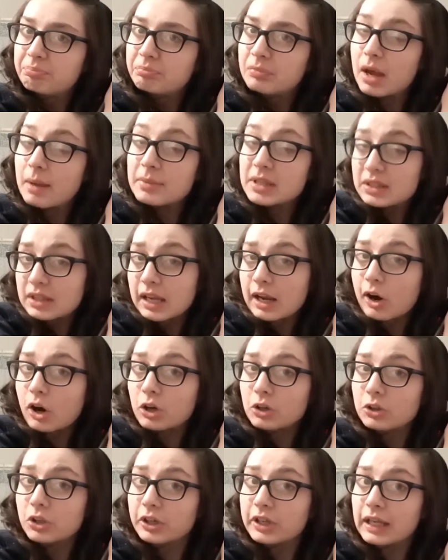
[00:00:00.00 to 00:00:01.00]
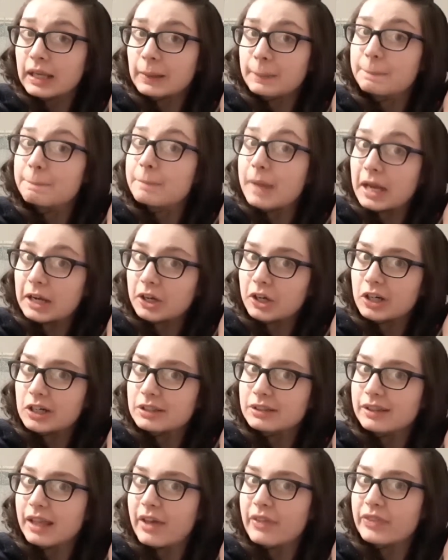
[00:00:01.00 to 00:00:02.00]
I mean, they are looking better
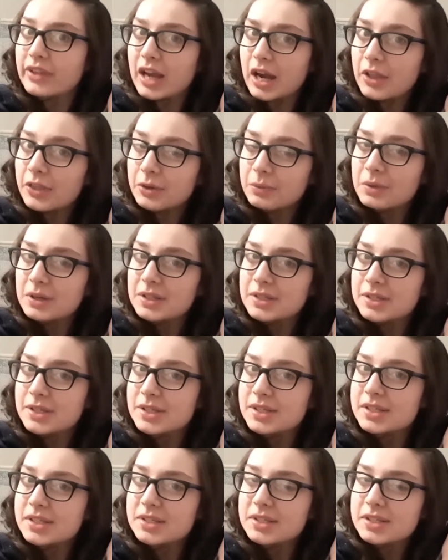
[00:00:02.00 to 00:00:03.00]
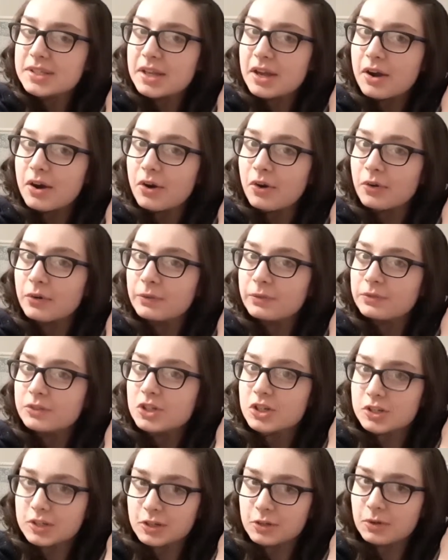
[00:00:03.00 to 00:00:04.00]
than the other ones, so
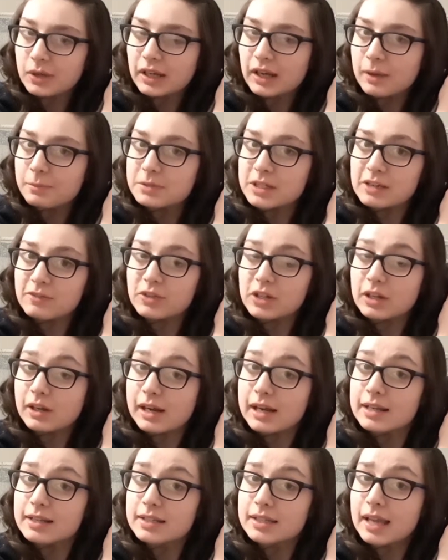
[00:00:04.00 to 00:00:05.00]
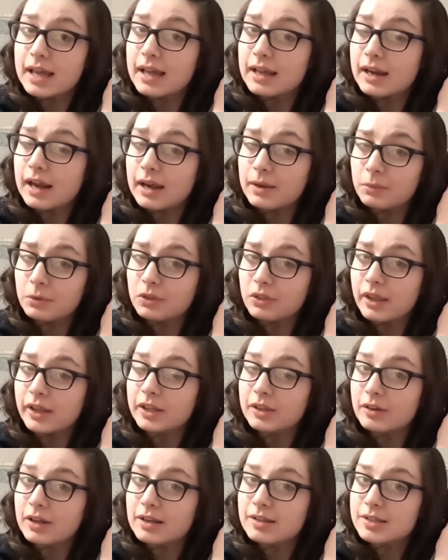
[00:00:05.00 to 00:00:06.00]
just a quick update for you guys, and I will let
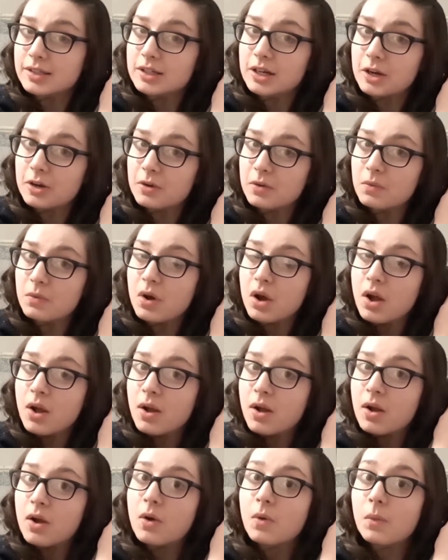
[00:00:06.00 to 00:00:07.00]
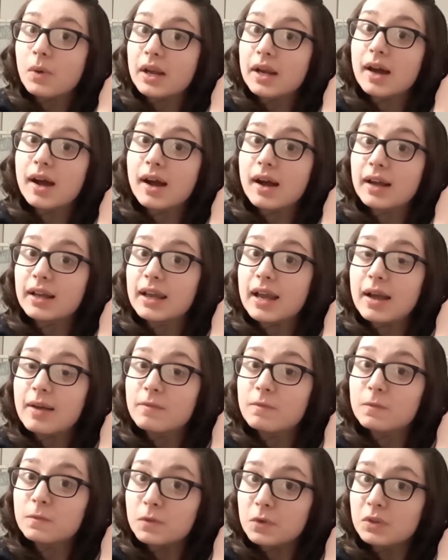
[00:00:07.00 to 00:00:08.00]
you guys know when I
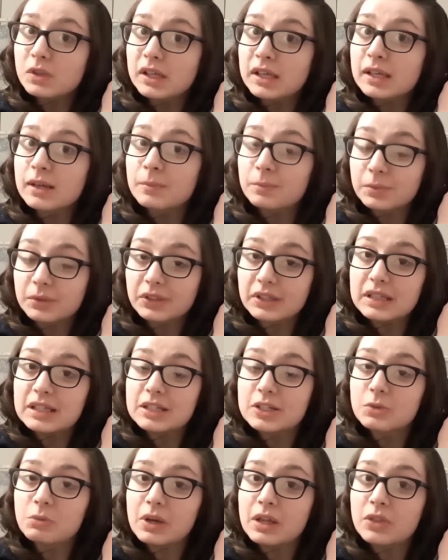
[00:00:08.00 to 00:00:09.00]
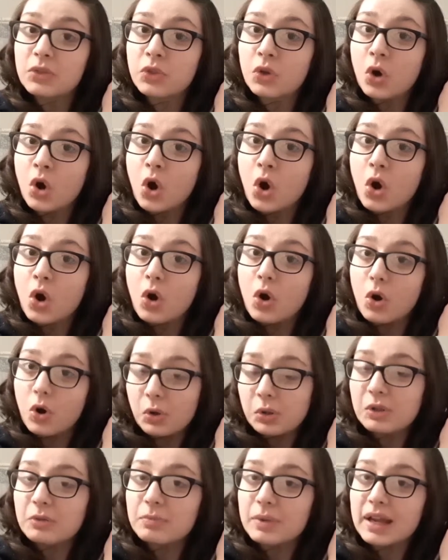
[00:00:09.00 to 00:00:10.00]
am fully complete with
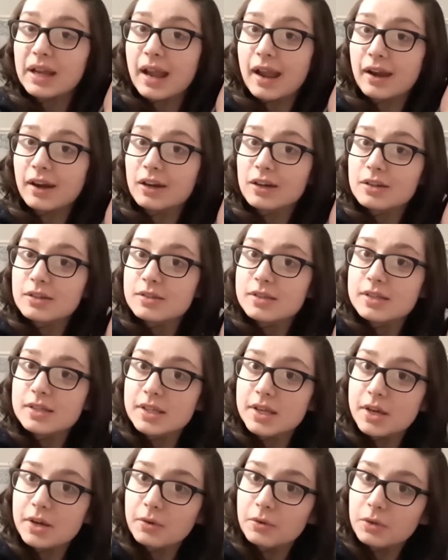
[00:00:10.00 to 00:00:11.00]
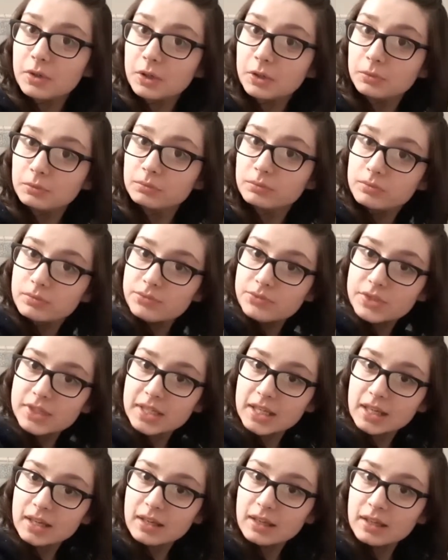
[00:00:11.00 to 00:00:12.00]
all of my hair. So, oh,
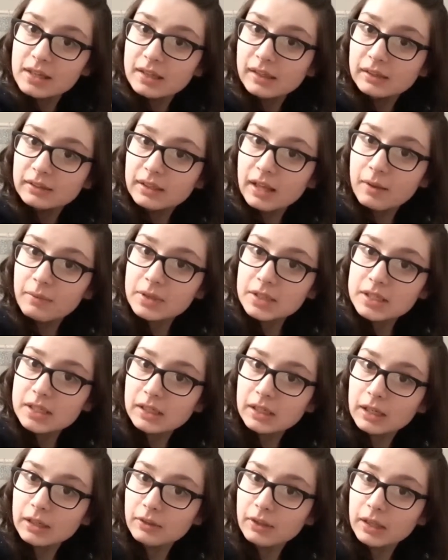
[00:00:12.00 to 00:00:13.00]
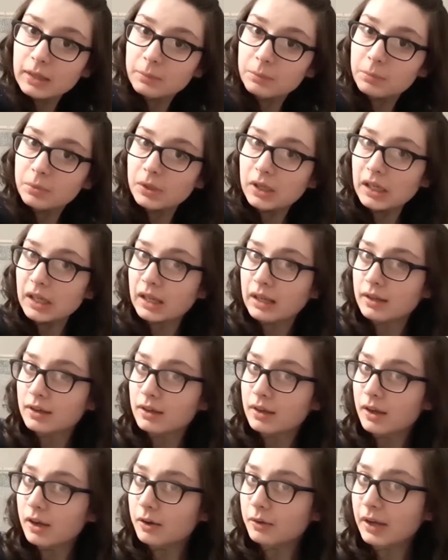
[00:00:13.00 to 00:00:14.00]
see, that one's looking like pretty.
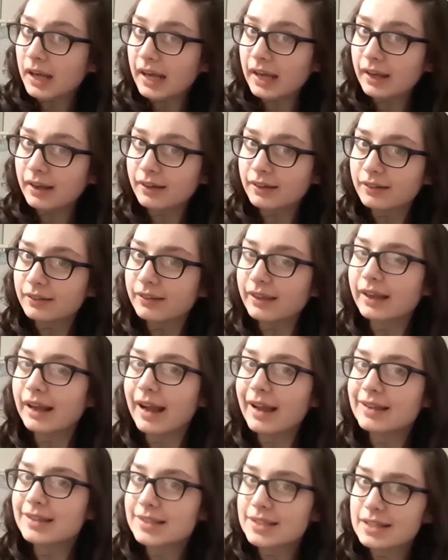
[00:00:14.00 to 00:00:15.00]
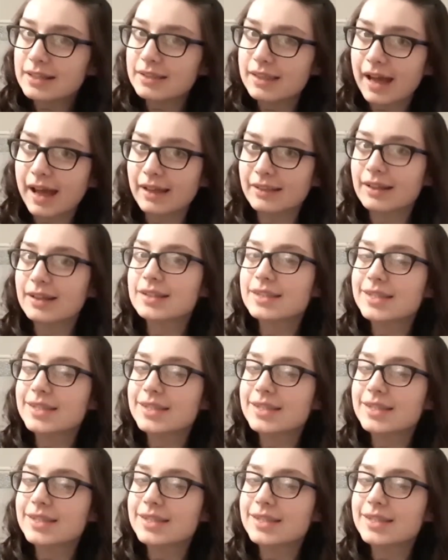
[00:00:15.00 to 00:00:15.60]
Okay, like I see that.